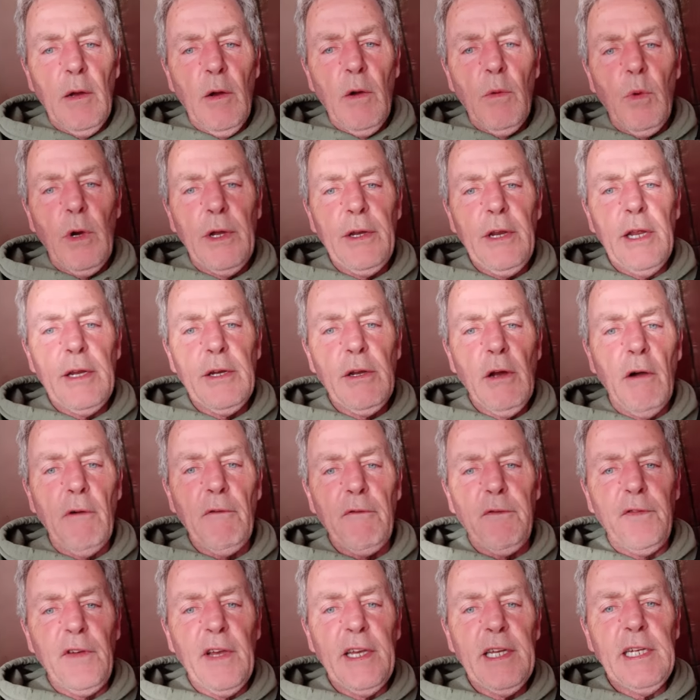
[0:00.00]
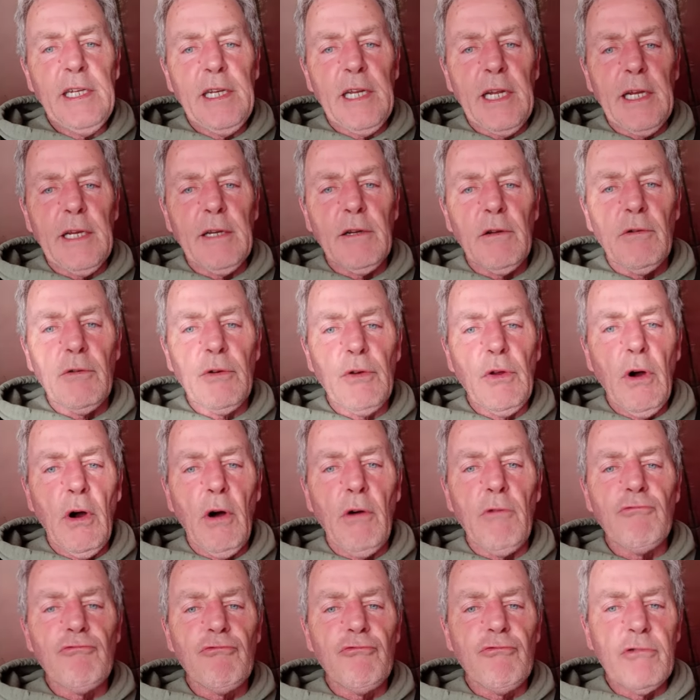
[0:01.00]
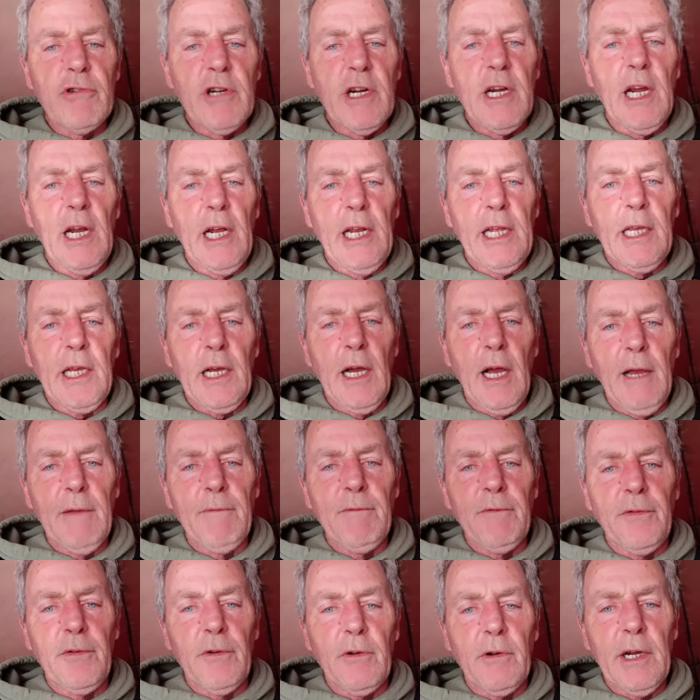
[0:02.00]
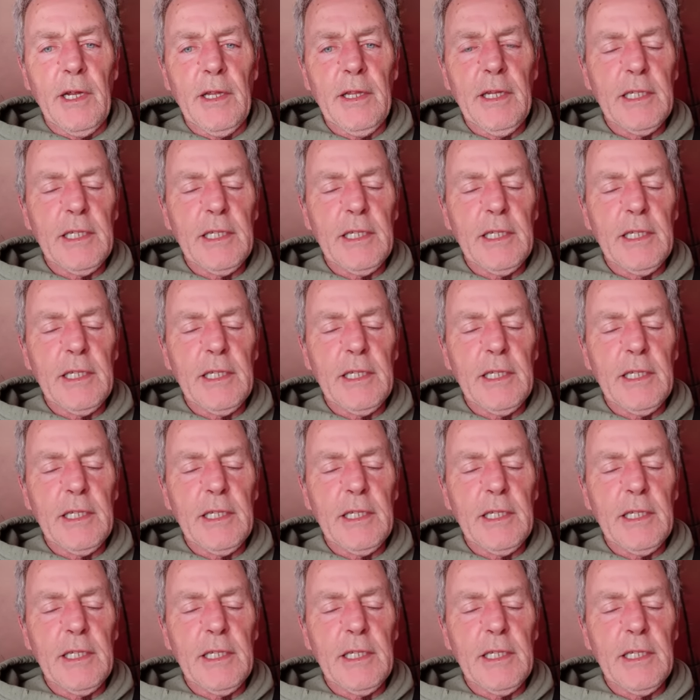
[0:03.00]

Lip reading: when they're not feeding or not really going for it,